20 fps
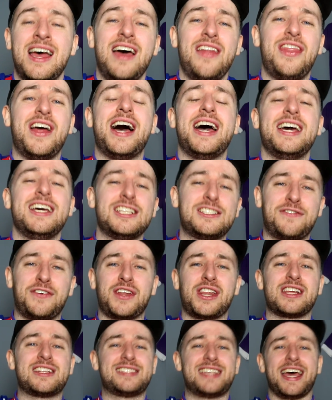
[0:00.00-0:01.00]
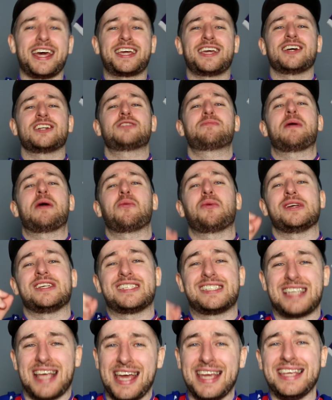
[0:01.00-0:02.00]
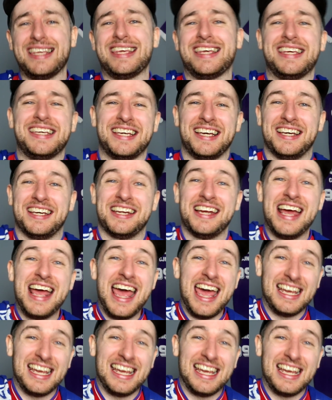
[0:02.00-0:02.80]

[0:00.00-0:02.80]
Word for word: that is for the ticker to be able to sit here